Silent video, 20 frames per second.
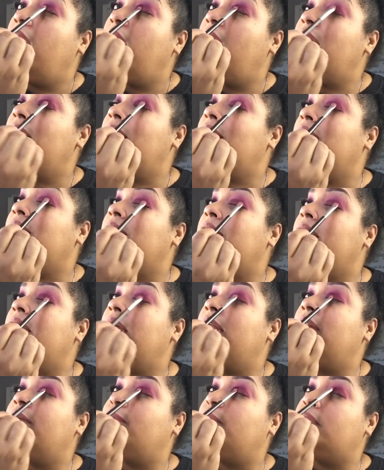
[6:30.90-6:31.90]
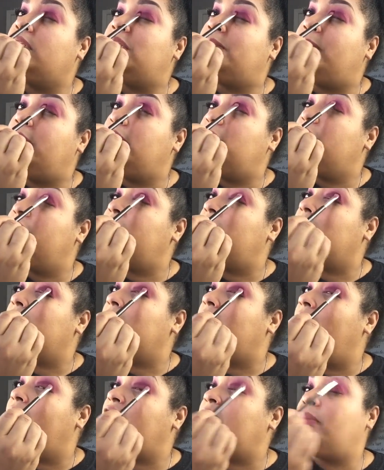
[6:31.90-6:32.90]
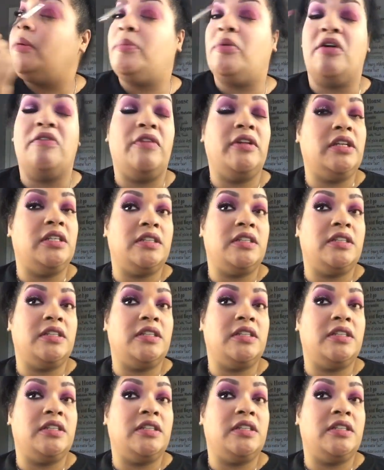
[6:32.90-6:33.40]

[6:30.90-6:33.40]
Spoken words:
And the lid with Spindrift doesn't have to be perfect.